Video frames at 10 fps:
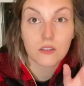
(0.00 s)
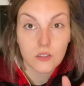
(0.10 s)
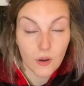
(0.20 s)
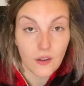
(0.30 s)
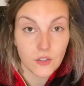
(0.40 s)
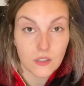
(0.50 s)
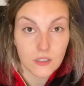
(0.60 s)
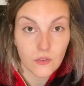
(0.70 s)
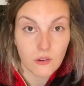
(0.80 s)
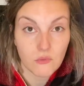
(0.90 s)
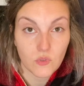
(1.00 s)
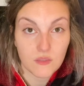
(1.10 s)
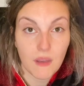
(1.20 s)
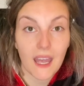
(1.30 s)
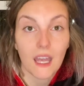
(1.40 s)
So after this agreement
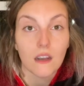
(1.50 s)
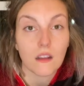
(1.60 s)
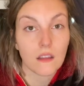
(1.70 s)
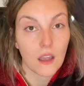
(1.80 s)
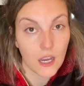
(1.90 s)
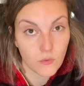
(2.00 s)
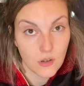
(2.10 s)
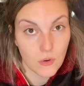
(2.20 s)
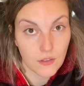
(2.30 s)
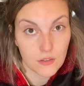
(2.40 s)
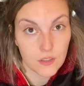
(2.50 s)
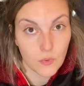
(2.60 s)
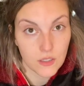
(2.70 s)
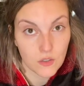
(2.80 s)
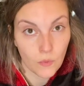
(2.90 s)
was made, the Henry brothers
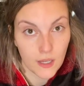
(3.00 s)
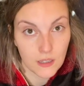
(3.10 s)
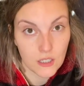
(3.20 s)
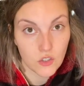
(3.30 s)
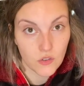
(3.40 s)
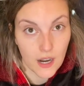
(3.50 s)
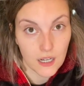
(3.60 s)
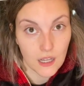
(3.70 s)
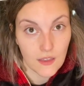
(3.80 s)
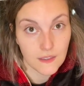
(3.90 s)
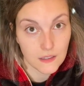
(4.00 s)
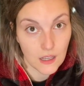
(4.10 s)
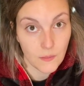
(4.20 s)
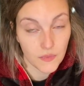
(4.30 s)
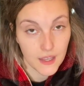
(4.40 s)
went to Wheatley to try to get the
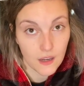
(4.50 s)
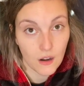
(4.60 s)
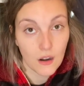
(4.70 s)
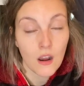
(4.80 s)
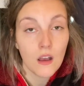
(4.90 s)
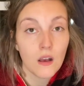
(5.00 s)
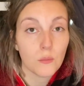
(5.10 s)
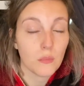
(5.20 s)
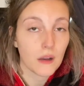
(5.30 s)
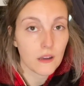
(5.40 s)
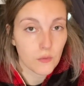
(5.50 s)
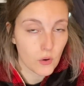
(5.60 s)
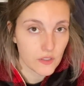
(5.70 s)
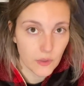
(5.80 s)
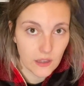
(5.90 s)
same theater, but of
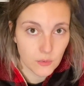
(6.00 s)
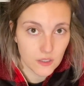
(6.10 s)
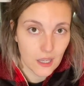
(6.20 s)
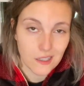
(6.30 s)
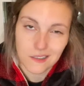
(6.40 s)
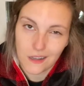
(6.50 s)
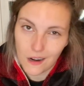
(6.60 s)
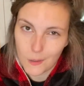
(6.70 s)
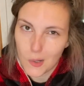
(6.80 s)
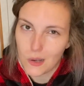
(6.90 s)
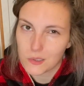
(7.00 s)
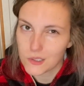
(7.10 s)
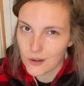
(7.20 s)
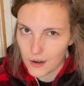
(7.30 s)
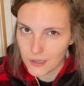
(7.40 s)
course Wheatley was like, sorry
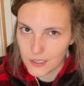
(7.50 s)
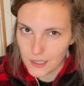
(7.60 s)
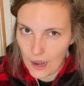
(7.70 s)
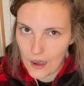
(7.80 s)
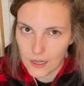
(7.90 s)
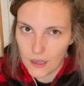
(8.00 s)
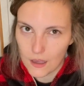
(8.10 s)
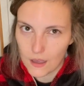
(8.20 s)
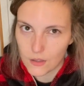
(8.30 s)
bros, Charlie's got it.